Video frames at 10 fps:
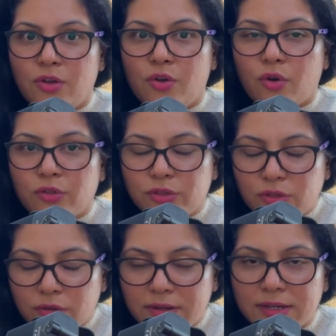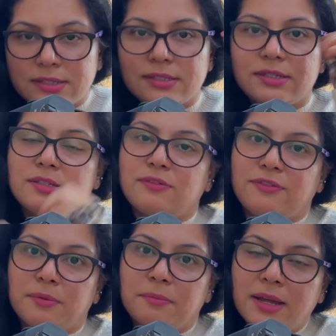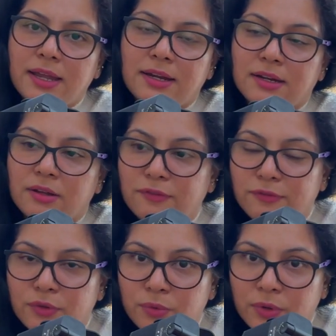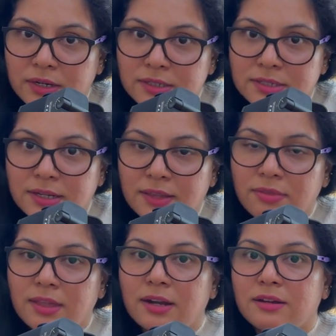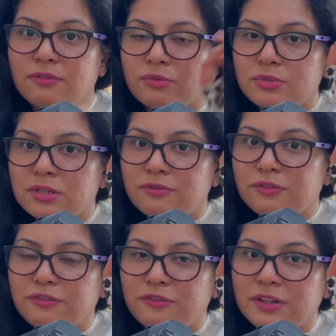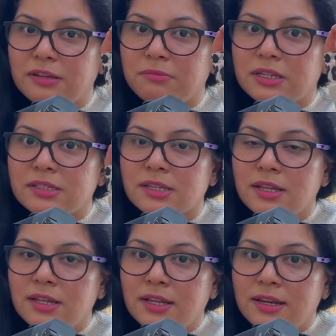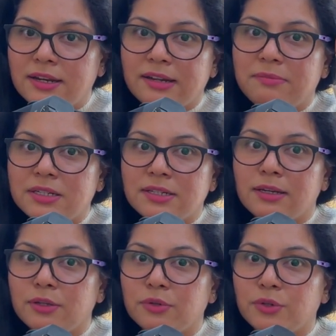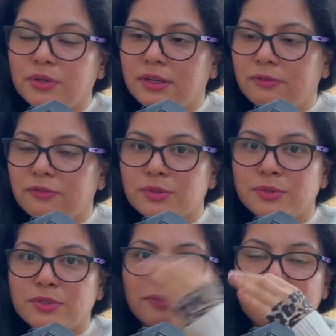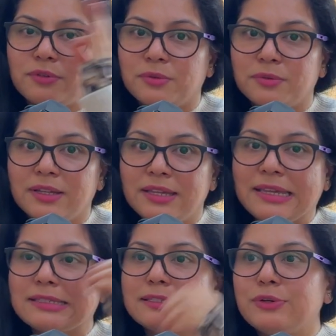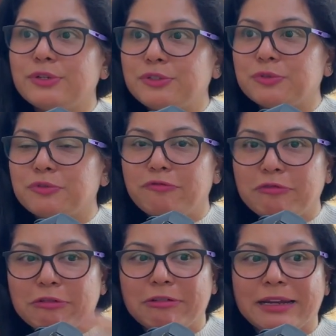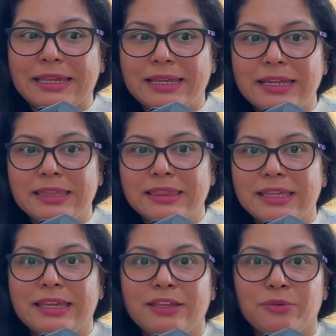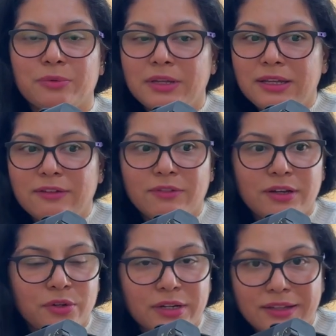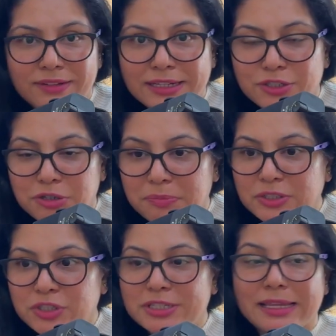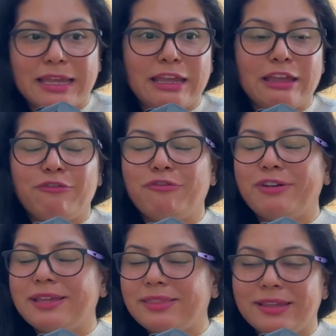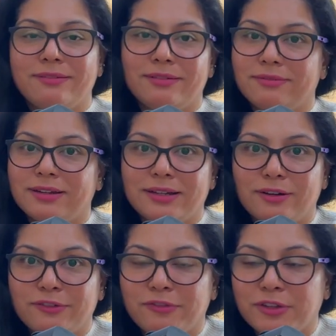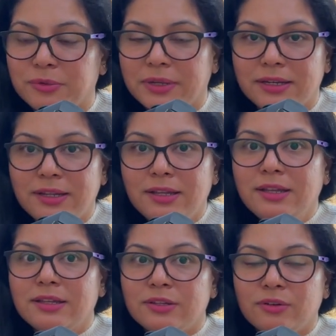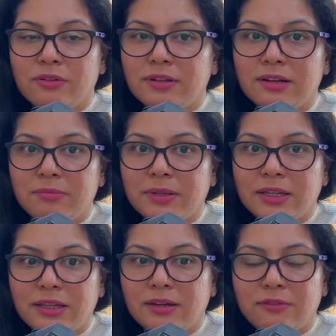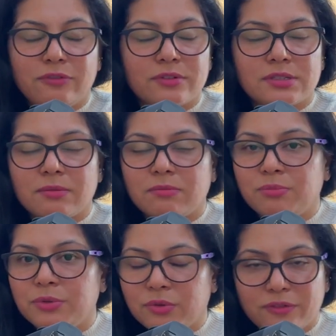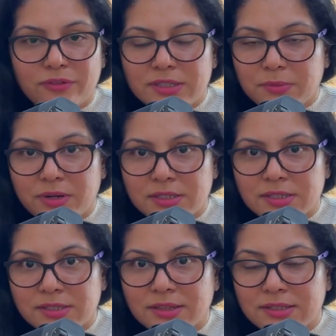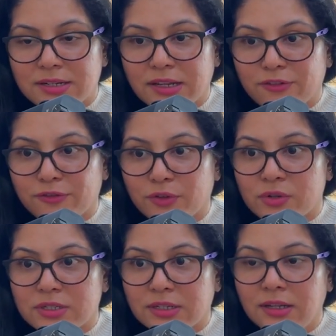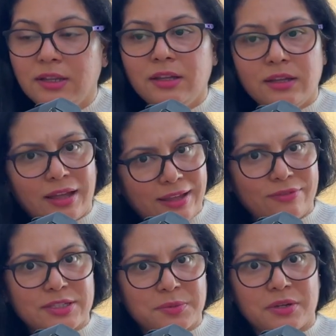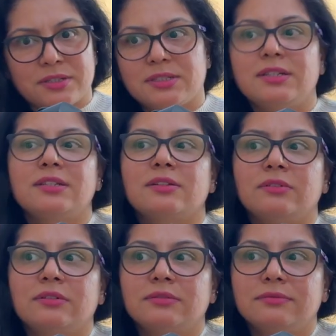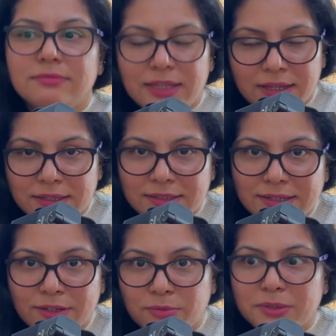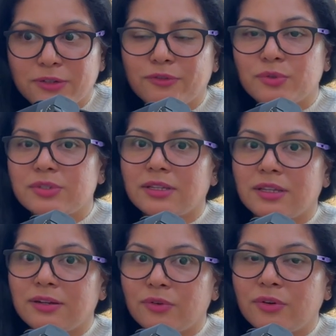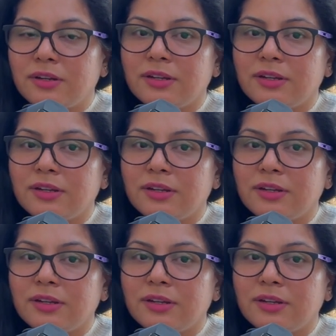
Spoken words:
or thoughtlessness of your mind. Now, if you understand that, if you sit for 15 minutes, let me tell you, your life is going to flow. It's going to flow like anything. You will not have any stoppages. Everything will work out for you, and you will be in for some beautiful surprises in this life of yours. And I've experienced it, so I can tell you, but of course, I cannot